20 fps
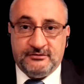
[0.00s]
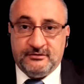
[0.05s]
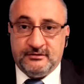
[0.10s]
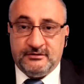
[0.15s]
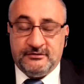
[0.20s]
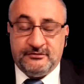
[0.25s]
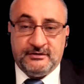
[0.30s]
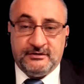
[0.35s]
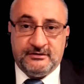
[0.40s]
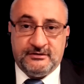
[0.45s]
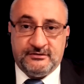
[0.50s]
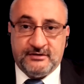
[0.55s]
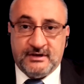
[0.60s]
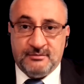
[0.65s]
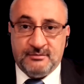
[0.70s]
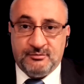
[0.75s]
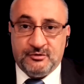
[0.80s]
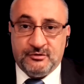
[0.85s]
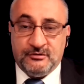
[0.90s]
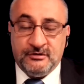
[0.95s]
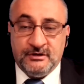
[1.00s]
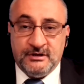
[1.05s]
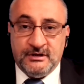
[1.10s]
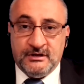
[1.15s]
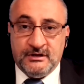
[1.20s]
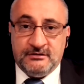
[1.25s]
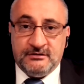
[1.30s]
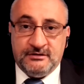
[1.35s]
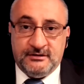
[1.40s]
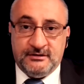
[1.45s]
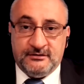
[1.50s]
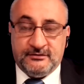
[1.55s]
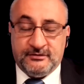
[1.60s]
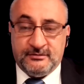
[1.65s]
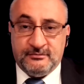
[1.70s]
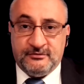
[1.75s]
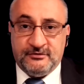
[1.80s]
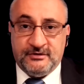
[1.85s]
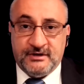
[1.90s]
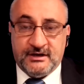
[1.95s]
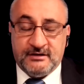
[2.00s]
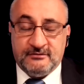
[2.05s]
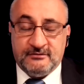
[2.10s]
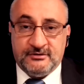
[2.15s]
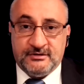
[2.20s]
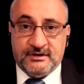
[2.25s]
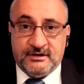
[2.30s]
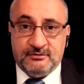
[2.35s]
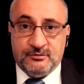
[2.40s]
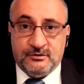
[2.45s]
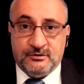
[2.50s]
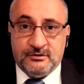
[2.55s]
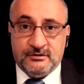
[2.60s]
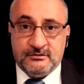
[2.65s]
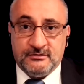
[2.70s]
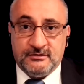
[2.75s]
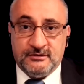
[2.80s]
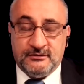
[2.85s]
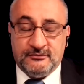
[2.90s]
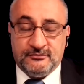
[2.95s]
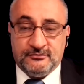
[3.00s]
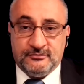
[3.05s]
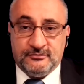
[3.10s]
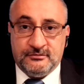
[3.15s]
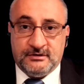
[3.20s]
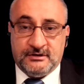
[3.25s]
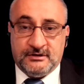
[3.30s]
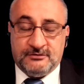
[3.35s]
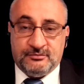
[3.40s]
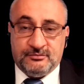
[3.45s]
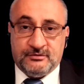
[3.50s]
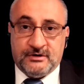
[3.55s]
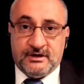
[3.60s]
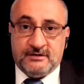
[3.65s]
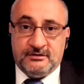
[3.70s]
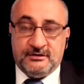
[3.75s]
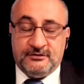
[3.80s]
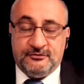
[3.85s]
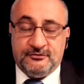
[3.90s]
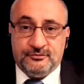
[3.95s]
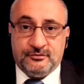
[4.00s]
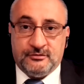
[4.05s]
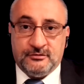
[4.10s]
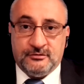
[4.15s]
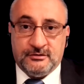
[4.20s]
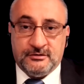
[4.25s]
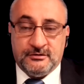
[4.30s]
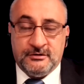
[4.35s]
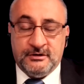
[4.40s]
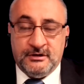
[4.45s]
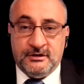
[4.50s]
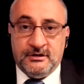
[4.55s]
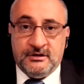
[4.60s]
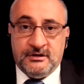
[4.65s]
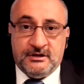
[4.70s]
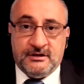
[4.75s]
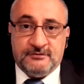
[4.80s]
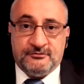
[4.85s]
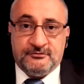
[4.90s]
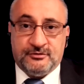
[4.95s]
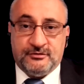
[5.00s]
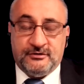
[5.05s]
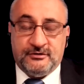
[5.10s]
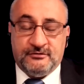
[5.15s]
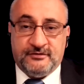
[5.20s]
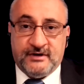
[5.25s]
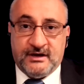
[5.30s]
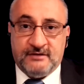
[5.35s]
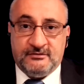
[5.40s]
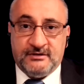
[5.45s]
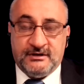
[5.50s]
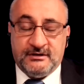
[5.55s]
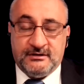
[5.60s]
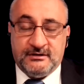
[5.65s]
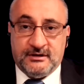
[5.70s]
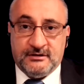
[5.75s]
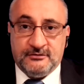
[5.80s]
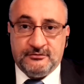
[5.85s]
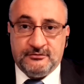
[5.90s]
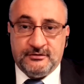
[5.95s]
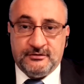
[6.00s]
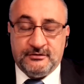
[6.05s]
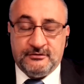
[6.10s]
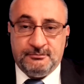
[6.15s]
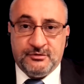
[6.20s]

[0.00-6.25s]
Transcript: And as an example, TSMC out of Taiwan, that's how they stole our F-35 technologies.